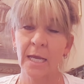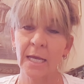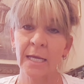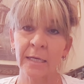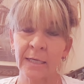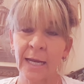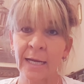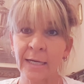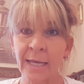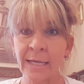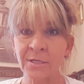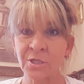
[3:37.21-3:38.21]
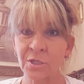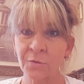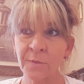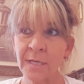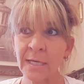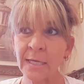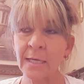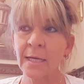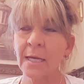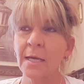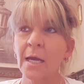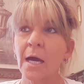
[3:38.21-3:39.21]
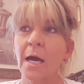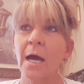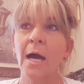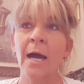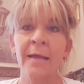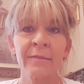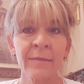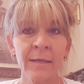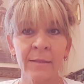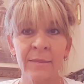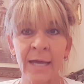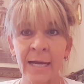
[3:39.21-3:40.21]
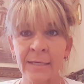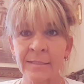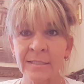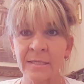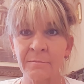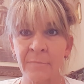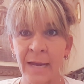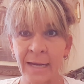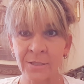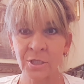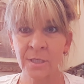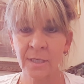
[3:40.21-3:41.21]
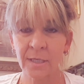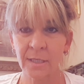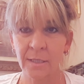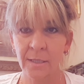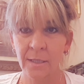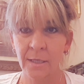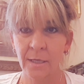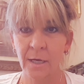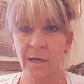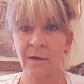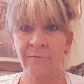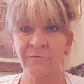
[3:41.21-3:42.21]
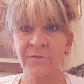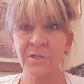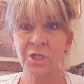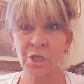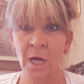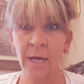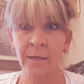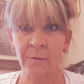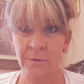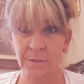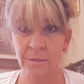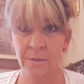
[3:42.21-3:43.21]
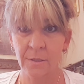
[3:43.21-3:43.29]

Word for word: And at age three, I think that is the magic of the child.